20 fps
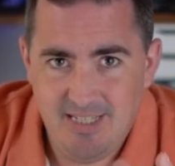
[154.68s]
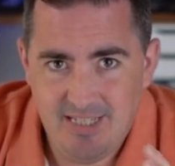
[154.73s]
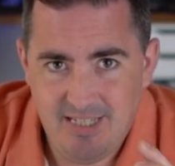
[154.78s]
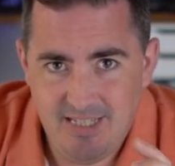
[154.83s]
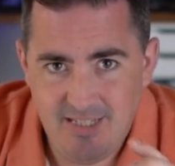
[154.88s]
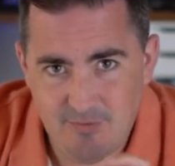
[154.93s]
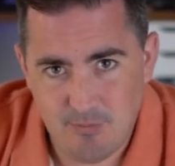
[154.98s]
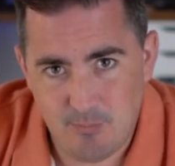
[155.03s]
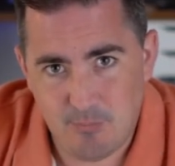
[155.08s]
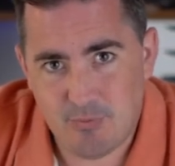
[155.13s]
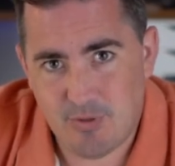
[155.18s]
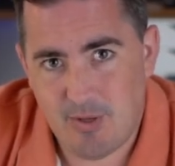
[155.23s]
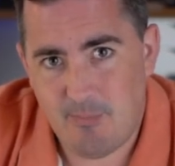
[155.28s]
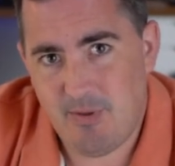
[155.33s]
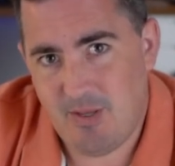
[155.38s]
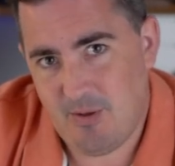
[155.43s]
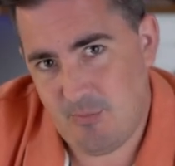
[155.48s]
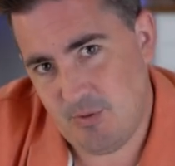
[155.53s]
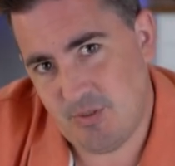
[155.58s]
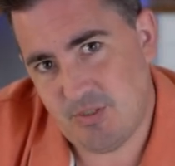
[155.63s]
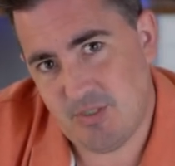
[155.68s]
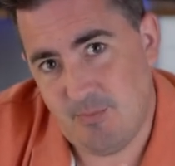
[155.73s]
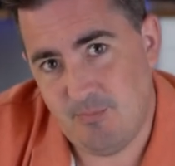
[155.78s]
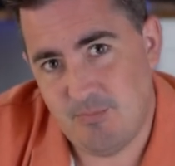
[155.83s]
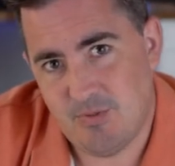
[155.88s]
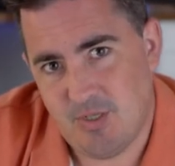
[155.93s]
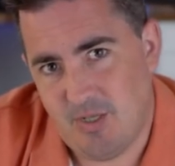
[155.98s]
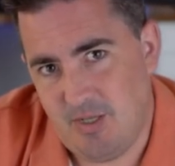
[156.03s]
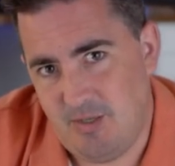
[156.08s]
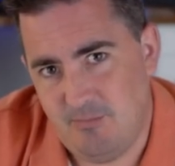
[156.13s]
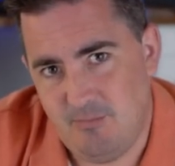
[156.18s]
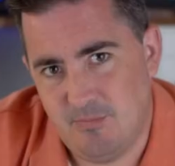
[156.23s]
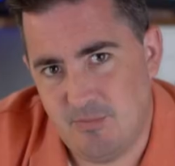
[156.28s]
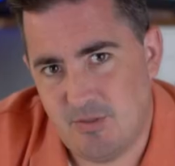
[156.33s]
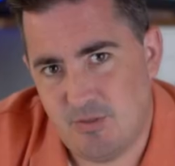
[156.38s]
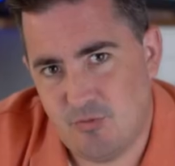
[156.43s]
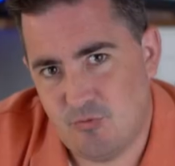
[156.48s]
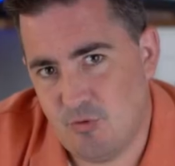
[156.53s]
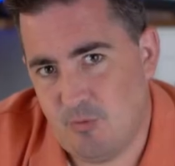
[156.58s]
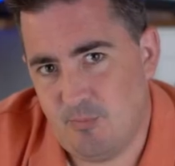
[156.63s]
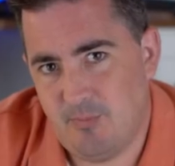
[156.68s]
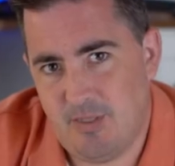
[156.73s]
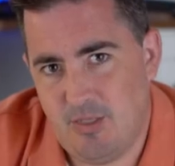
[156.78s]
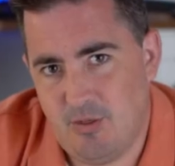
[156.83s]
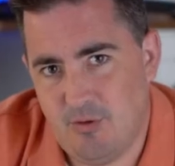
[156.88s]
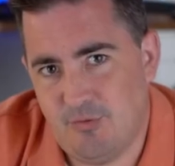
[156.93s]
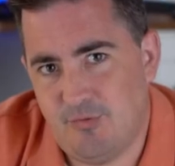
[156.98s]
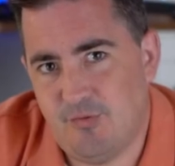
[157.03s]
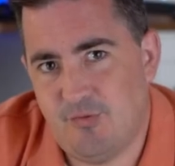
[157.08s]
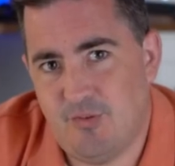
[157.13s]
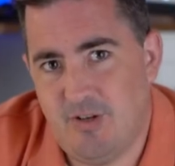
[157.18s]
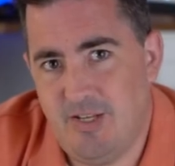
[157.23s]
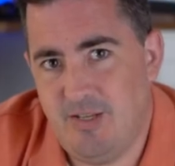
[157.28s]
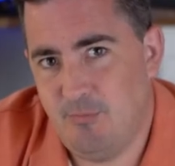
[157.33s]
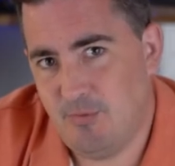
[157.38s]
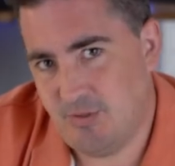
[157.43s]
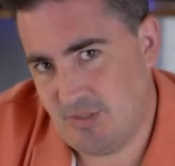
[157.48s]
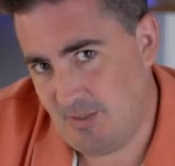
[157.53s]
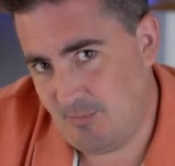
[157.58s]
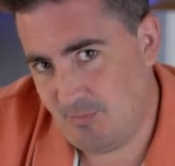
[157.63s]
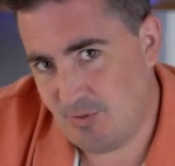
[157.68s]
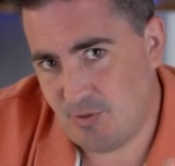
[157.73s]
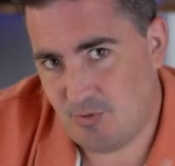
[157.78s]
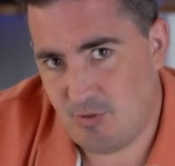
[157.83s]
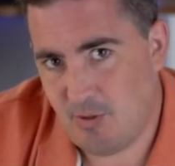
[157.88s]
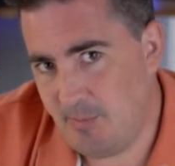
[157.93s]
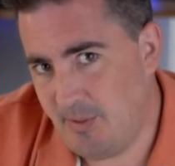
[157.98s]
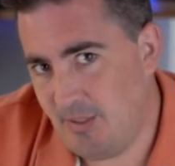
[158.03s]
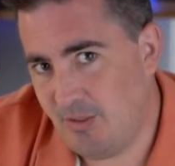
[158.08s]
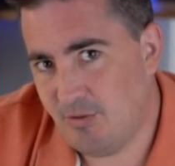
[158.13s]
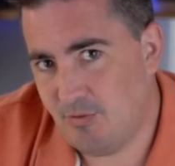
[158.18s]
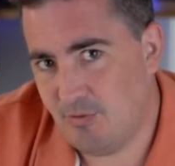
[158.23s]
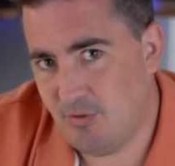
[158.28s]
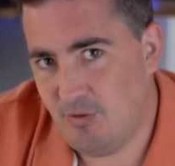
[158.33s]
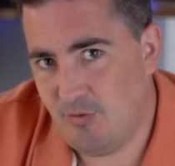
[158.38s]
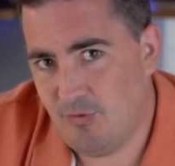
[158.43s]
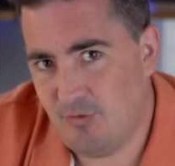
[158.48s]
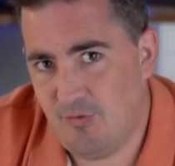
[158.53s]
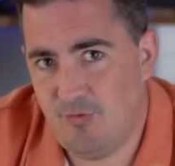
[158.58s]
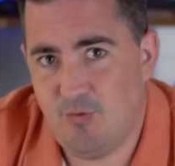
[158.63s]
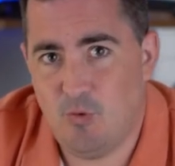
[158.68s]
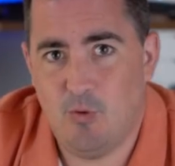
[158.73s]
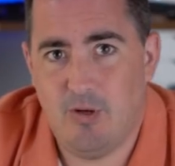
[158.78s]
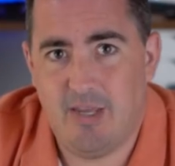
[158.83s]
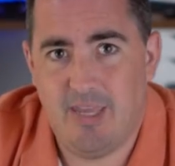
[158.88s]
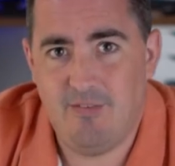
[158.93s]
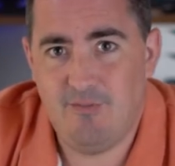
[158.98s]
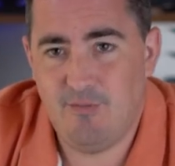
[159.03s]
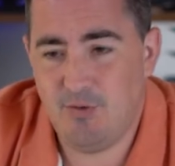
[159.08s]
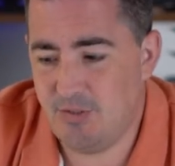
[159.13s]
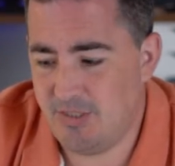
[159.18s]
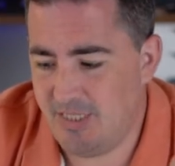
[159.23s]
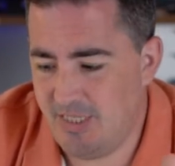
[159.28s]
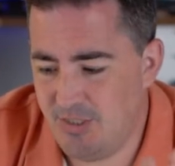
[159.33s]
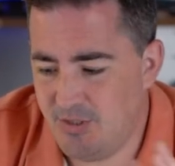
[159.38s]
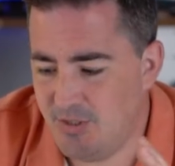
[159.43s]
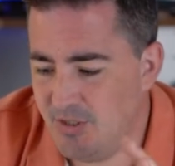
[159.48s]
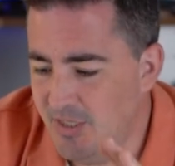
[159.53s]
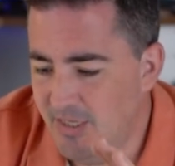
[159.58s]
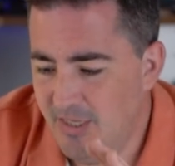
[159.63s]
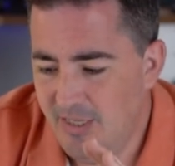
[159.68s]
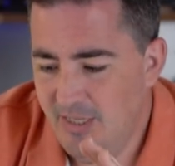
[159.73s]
even Premiere would sometimes drop the odd frame as I'm scrubbing through for 4K footage.